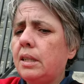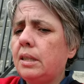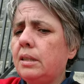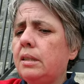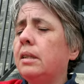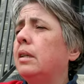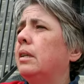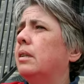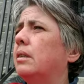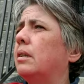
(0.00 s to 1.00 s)
in
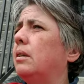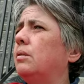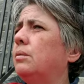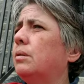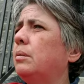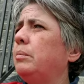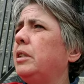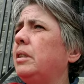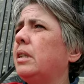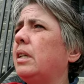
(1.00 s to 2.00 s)
the ghost
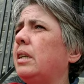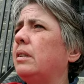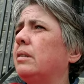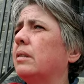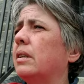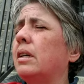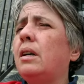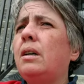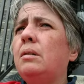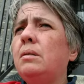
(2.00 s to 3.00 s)
communicator, and I
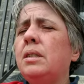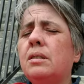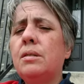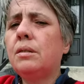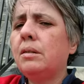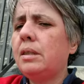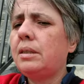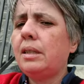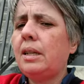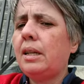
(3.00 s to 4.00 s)
always turn it
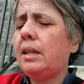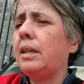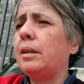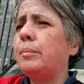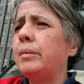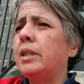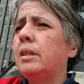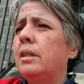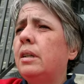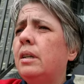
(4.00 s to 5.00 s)
to
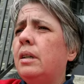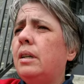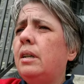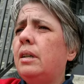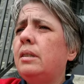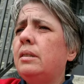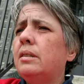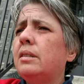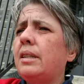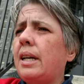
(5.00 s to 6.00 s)
AM on
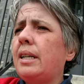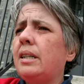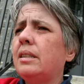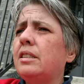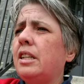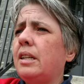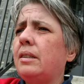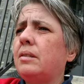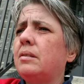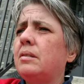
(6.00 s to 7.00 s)
static
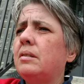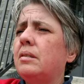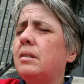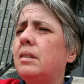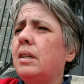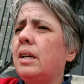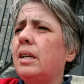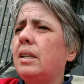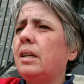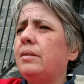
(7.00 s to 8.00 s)
channel,
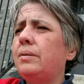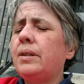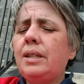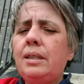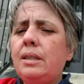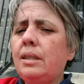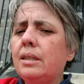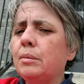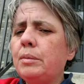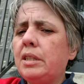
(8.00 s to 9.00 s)
and I find he
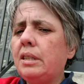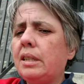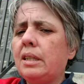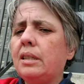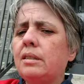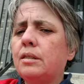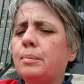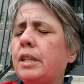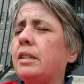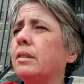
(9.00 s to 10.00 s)
communicates
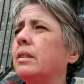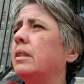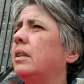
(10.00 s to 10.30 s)
better.